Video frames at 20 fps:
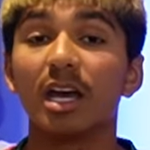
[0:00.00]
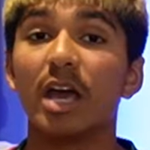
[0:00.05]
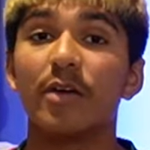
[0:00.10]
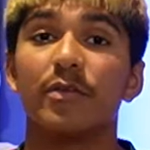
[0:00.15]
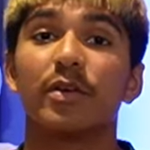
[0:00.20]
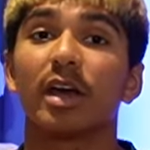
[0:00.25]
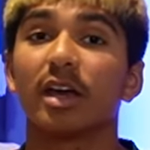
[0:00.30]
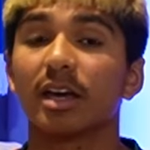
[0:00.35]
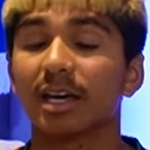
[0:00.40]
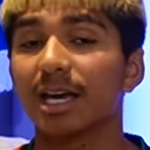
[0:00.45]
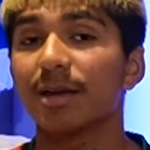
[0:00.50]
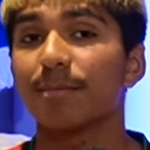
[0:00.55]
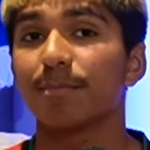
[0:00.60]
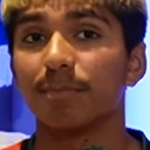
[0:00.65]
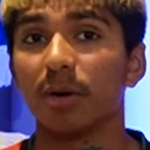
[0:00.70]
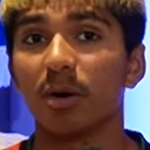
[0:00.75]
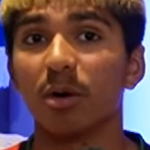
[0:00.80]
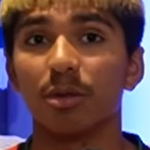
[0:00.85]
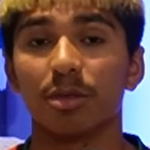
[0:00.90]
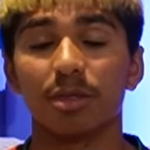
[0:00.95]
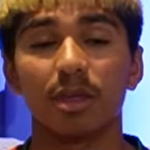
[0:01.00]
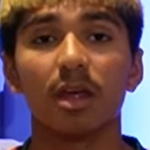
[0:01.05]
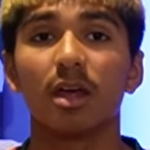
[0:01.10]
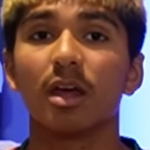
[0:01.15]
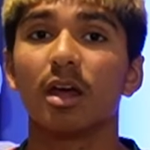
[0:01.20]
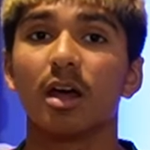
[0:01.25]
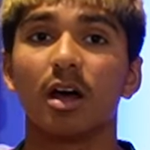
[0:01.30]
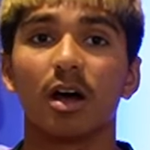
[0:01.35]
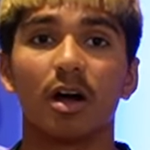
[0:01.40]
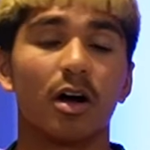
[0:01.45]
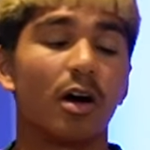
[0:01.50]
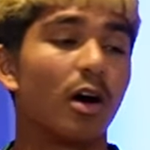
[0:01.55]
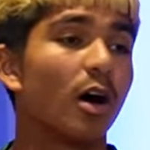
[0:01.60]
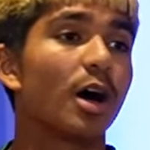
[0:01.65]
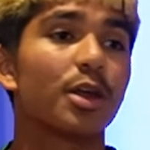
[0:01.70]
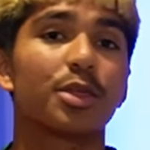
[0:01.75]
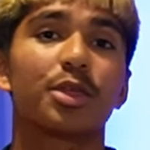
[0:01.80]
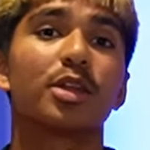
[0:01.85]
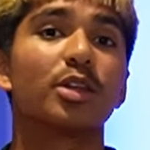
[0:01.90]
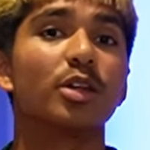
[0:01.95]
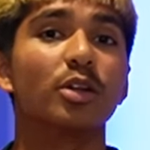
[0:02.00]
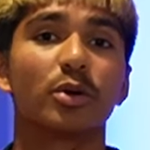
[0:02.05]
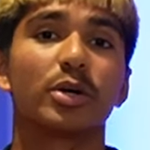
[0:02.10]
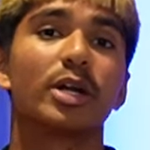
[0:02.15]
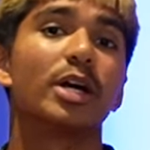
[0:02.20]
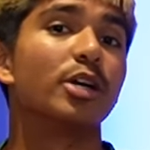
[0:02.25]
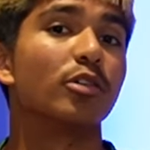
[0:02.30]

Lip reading: If you can keep both, I think you're looking